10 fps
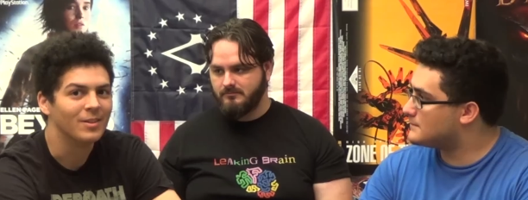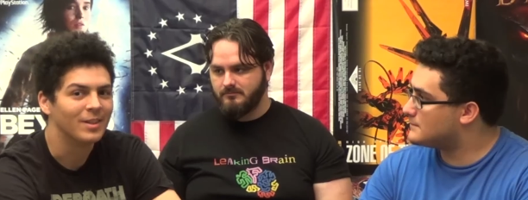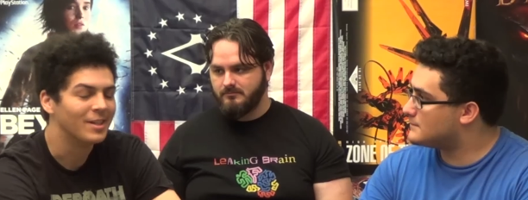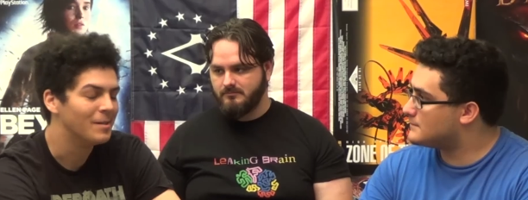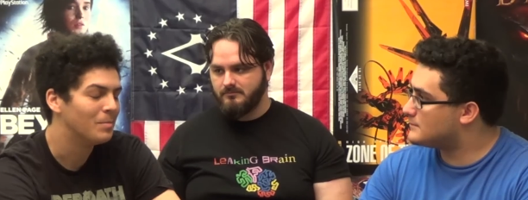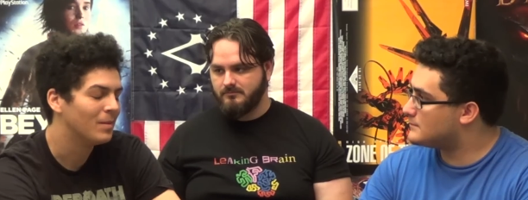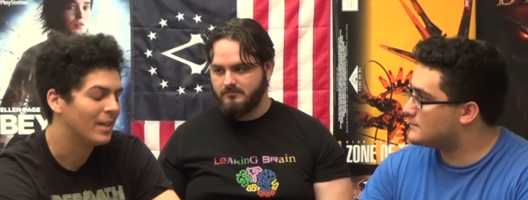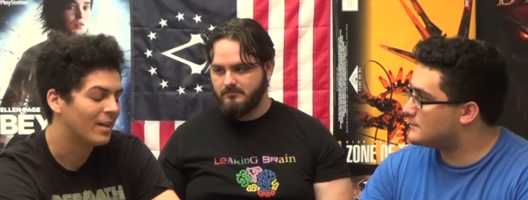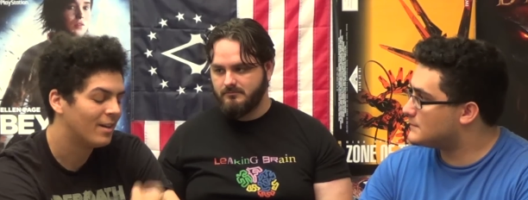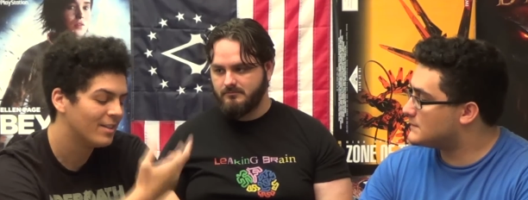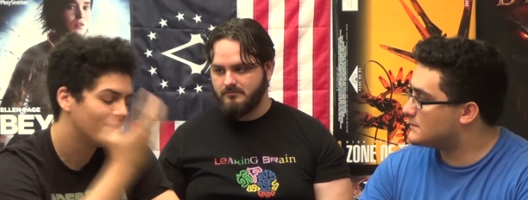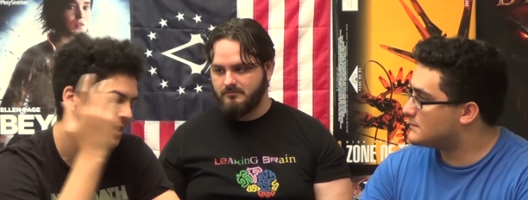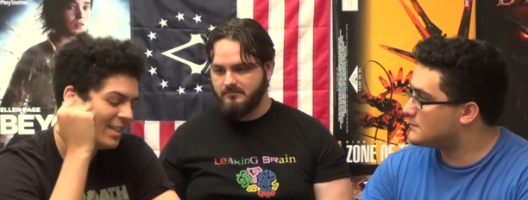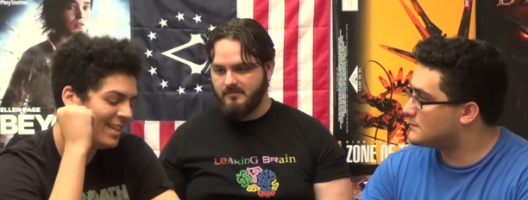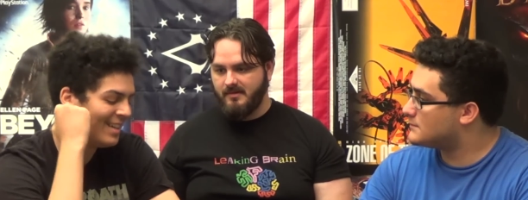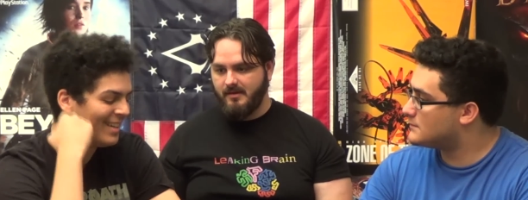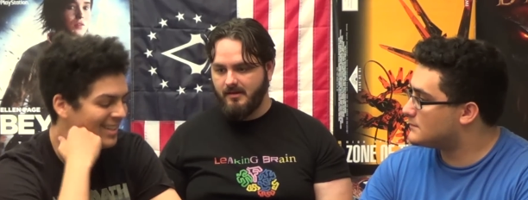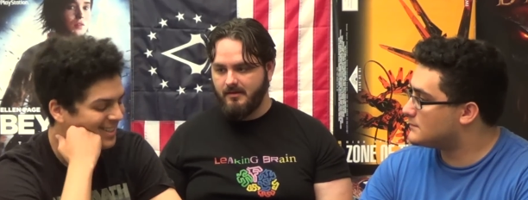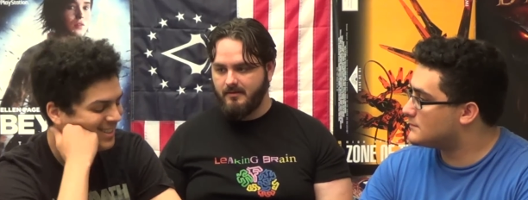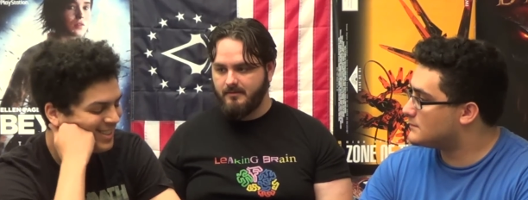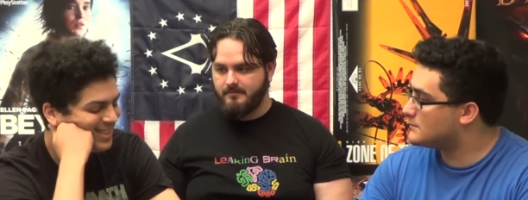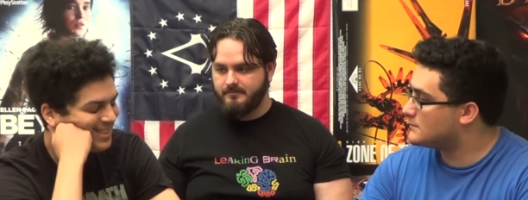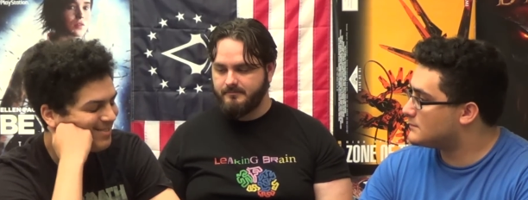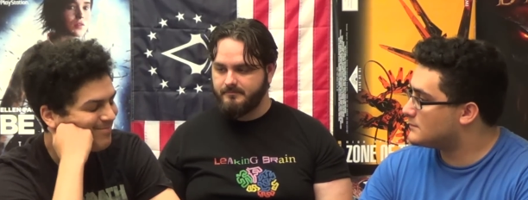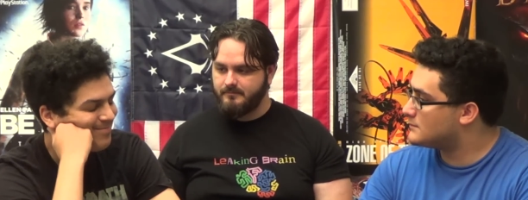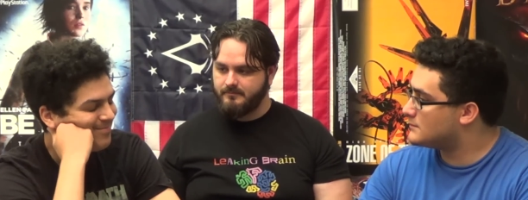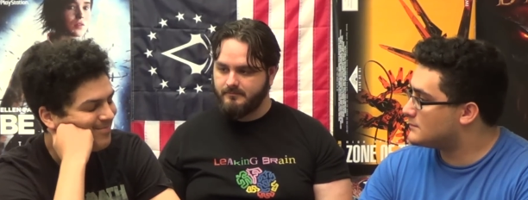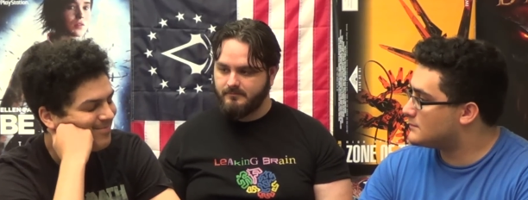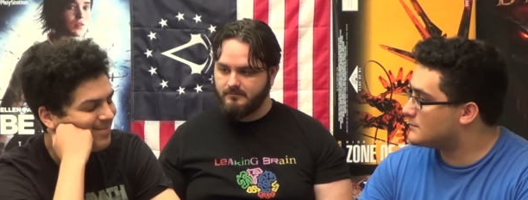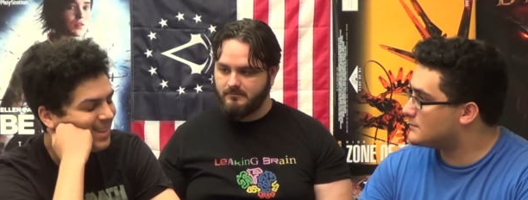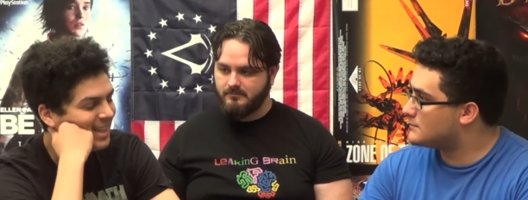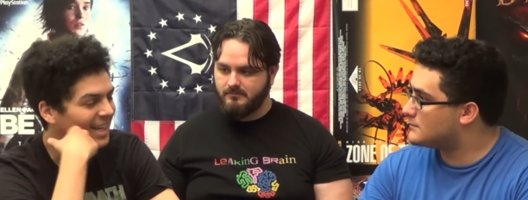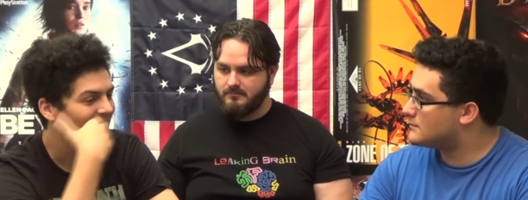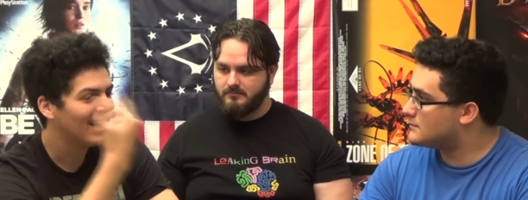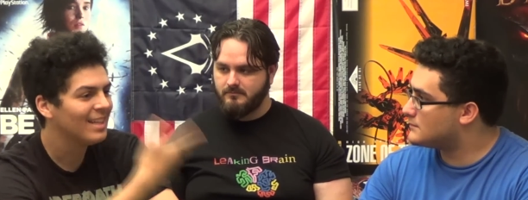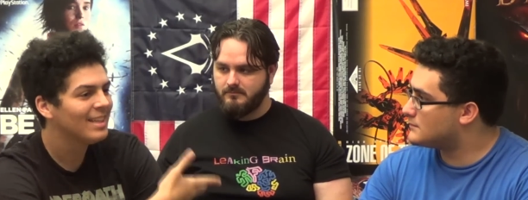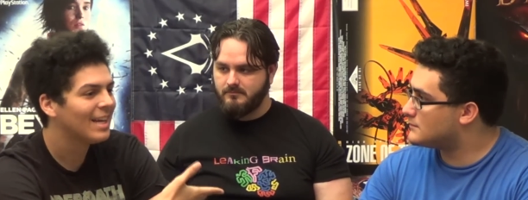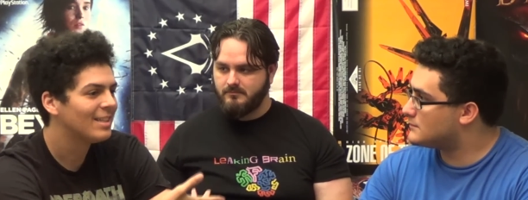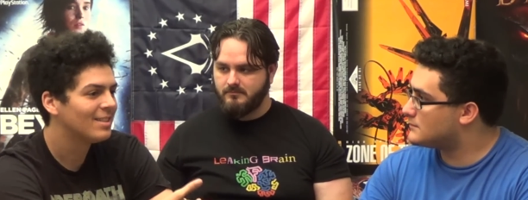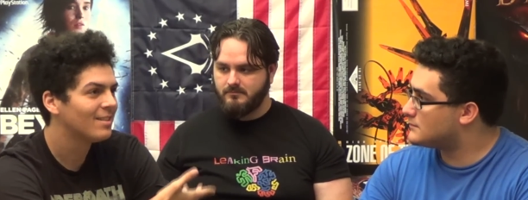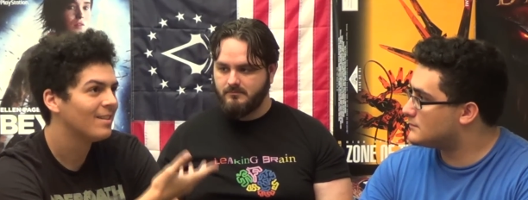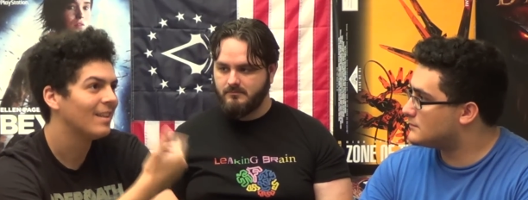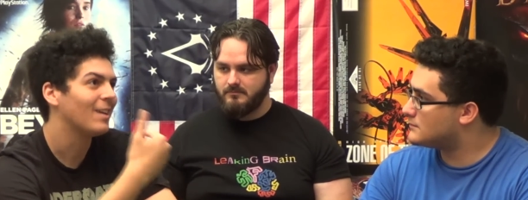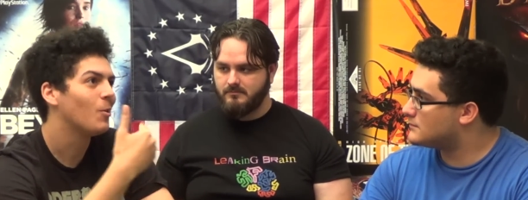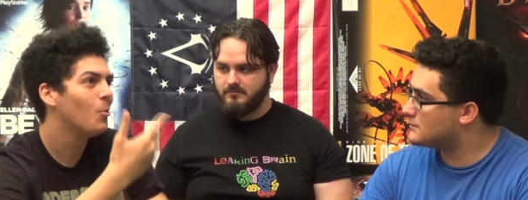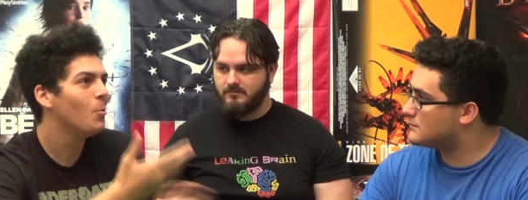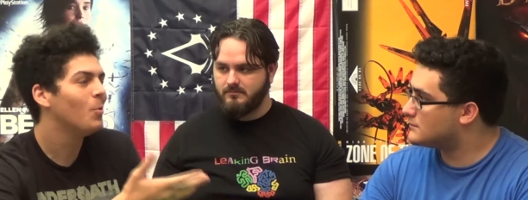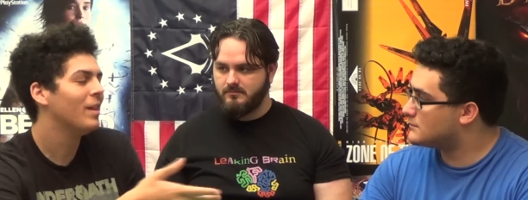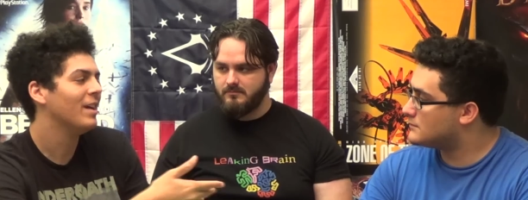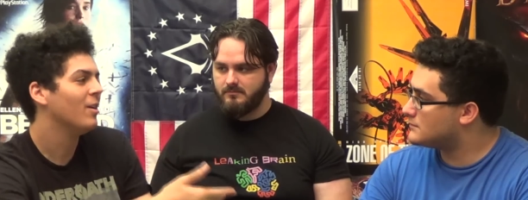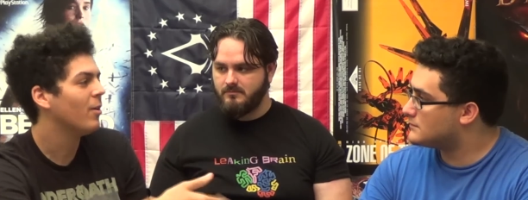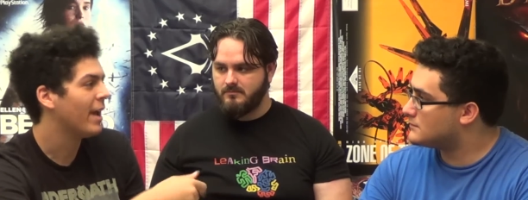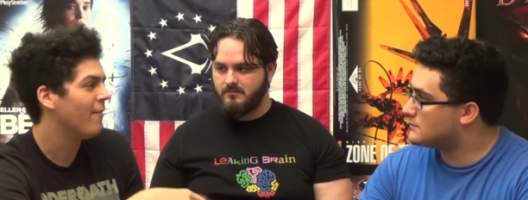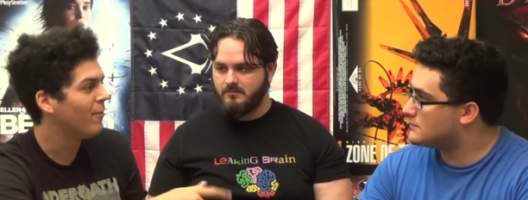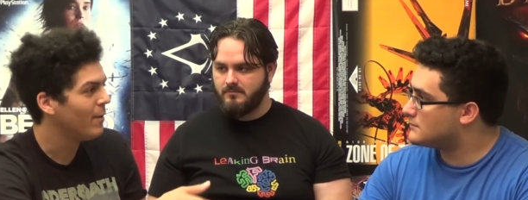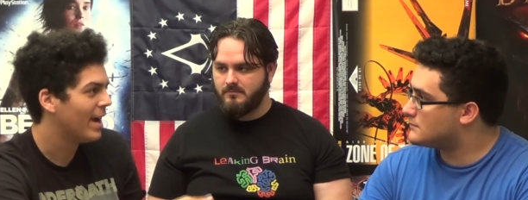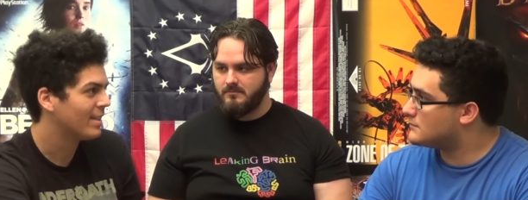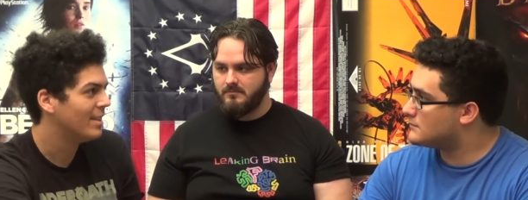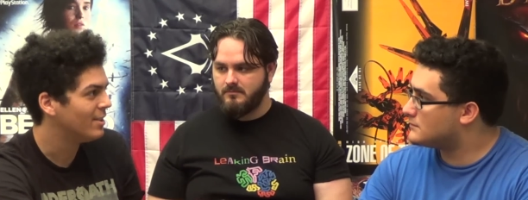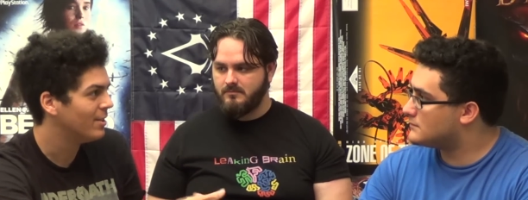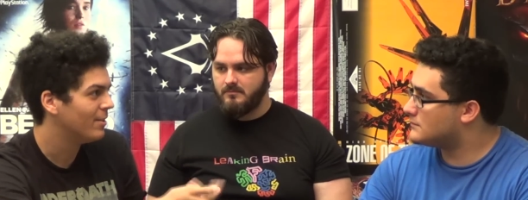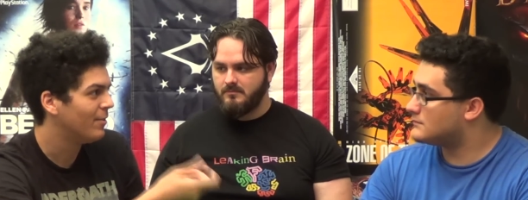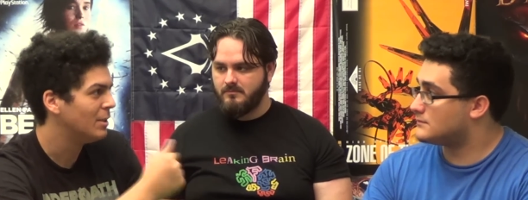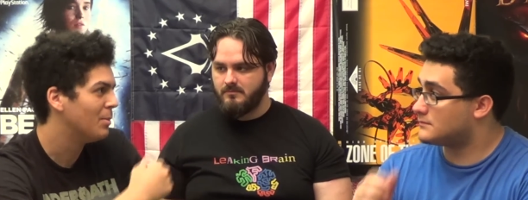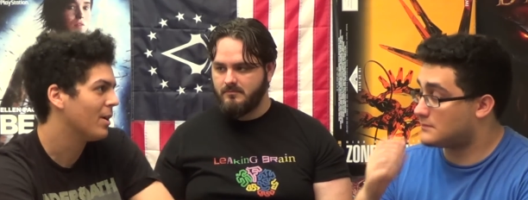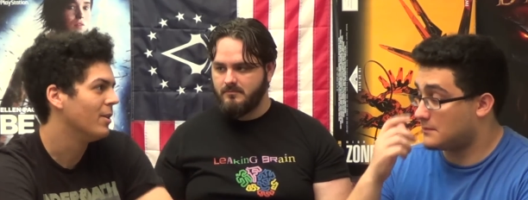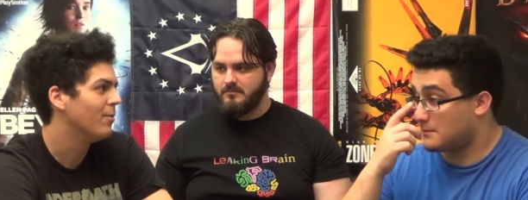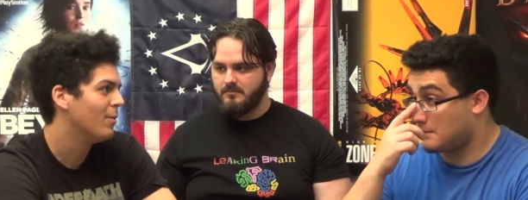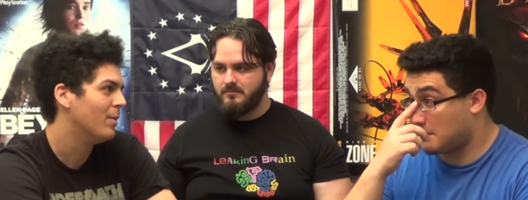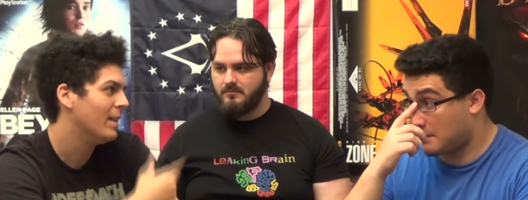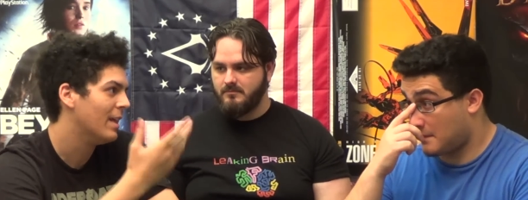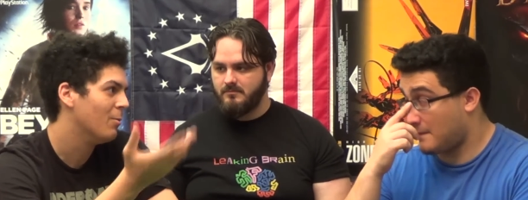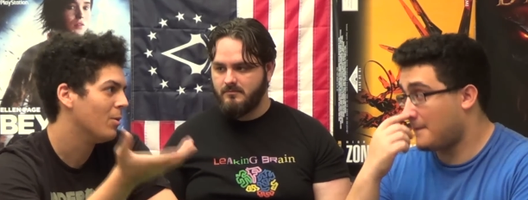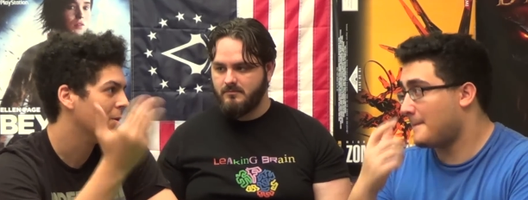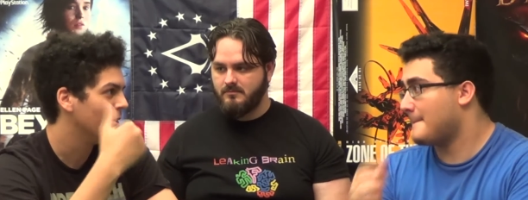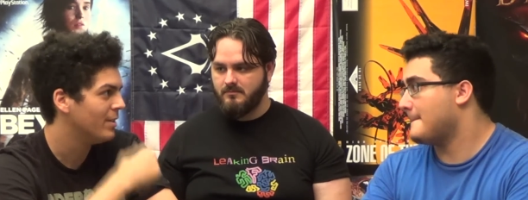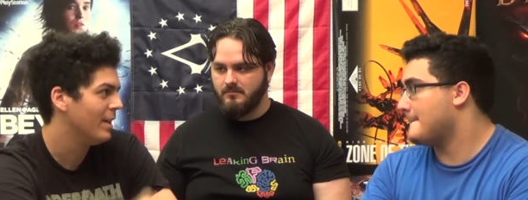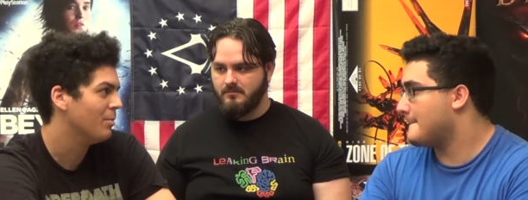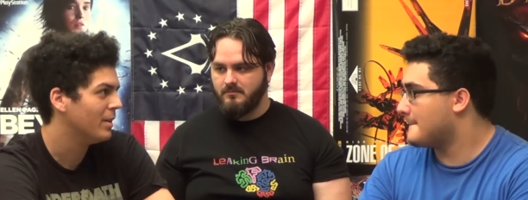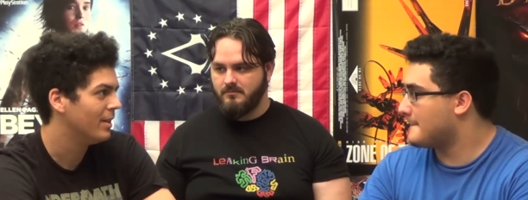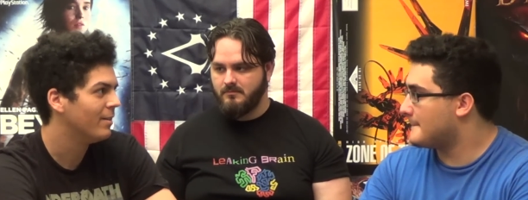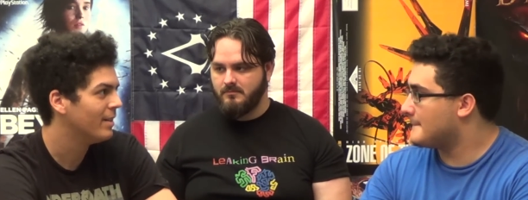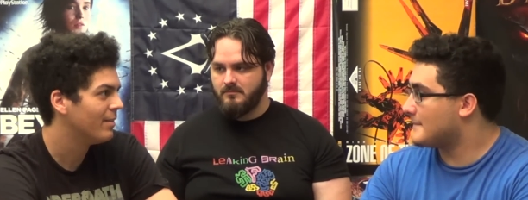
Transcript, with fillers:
Speaker 1: to look up. Like honestly, just like I think that's like cool that okay, if you access your Facebook on your phone, that I won't go to your data plan or